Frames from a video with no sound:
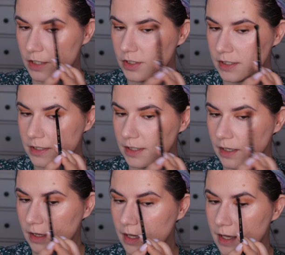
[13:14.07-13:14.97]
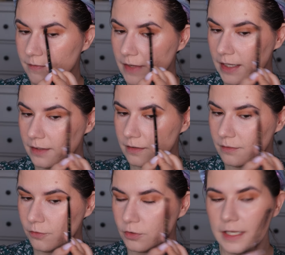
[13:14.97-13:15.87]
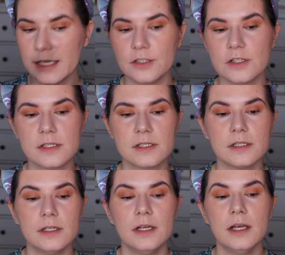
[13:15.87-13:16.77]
Just love that for the edges.